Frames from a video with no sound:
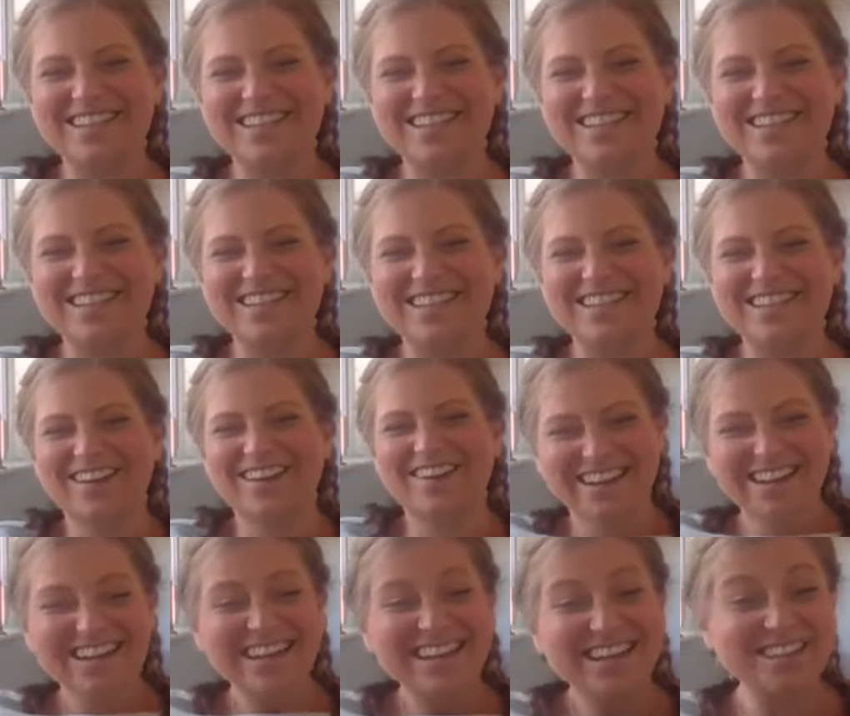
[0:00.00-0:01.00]
so
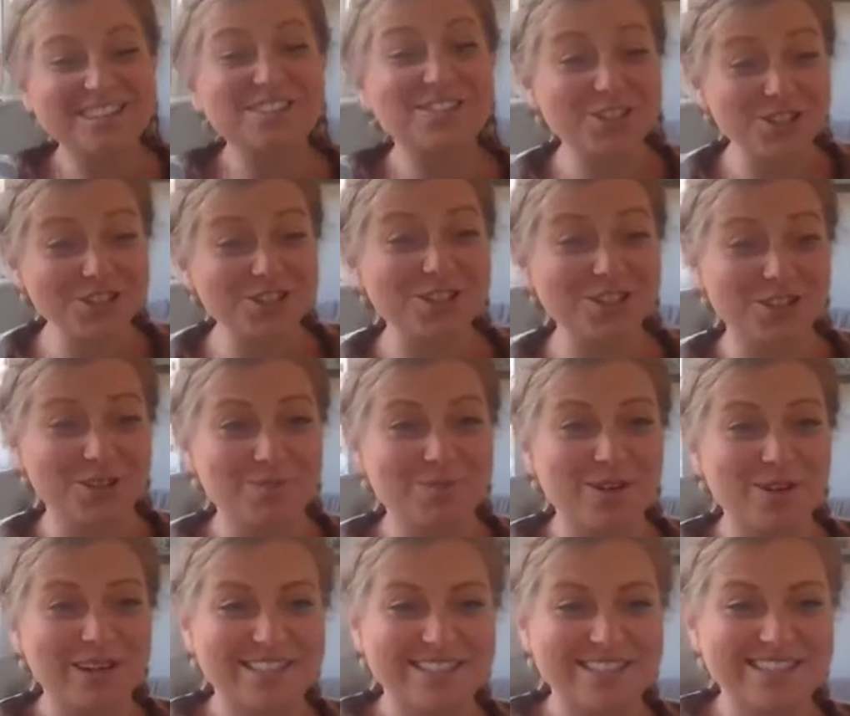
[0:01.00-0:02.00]
it's good that the
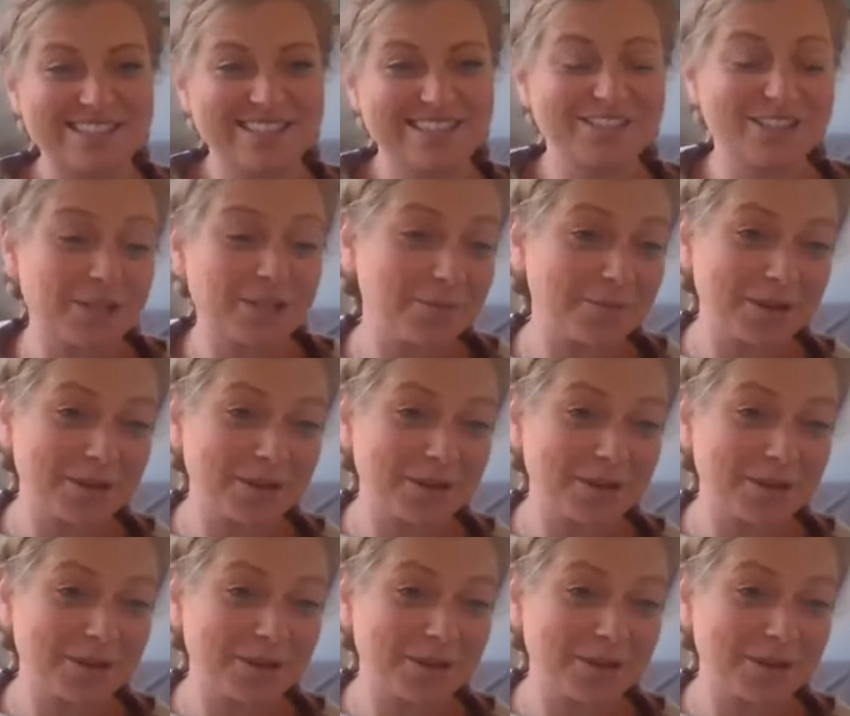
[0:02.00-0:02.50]
prices are